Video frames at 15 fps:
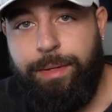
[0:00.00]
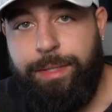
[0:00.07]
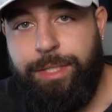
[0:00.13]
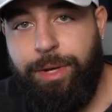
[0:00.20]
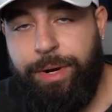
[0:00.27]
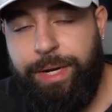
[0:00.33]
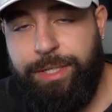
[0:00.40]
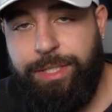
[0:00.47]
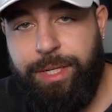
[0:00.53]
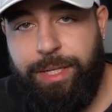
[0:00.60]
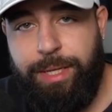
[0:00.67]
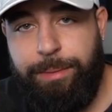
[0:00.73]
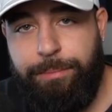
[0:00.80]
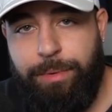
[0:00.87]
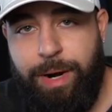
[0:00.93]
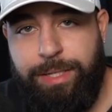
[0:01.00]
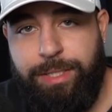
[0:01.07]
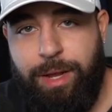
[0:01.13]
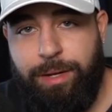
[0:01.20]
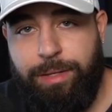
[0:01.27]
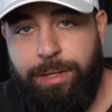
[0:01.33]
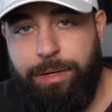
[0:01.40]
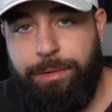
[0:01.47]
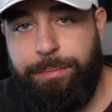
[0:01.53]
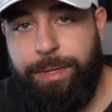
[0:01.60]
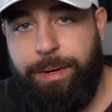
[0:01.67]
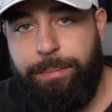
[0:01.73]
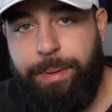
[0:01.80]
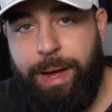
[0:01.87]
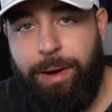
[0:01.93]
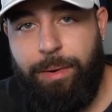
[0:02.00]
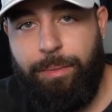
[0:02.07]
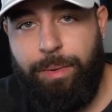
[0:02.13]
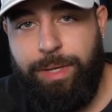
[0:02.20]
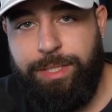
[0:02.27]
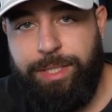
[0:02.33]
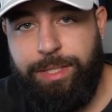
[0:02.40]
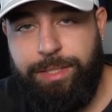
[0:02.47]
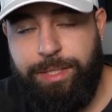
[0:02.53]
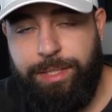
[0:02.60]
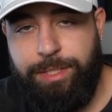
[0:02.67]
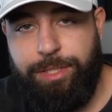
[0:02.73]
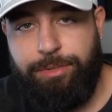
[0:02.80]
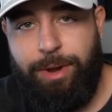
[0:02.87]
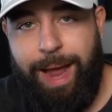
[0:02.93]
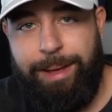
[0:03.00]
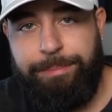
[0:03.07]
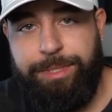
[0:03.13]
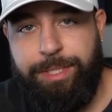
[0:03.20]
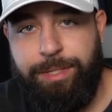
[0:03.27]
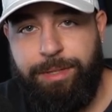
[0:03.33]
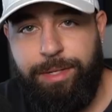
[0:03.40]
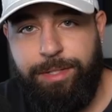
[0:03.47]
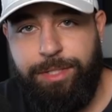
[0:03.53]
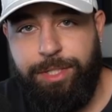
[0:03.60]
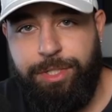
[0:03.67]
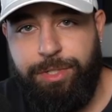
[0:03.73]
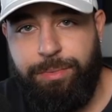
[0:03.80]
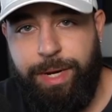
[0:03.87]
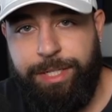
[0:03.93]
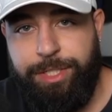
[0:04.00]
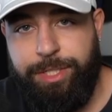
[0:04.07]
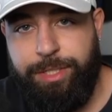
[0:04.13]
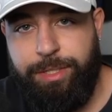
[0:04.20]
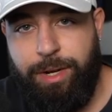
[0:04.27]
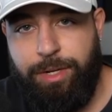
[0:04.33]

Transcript: So here's a clip where I talk a little bit about Wuskins and Scraps and their situation.